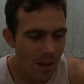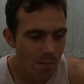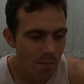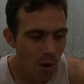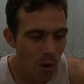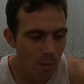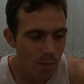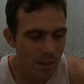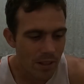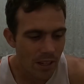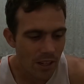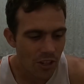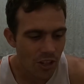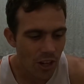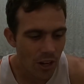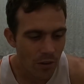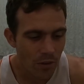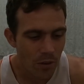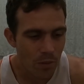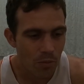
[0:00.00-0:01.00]
moments I
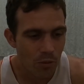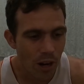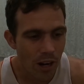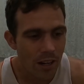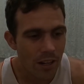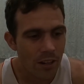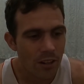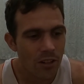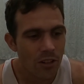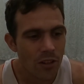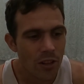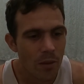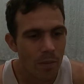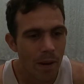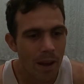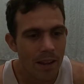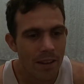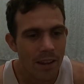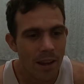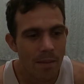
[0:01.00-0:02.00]
shared with Bret here during the
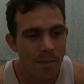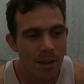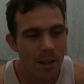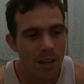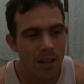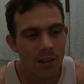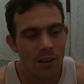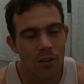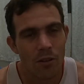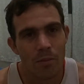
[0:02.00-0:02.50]
pandemic,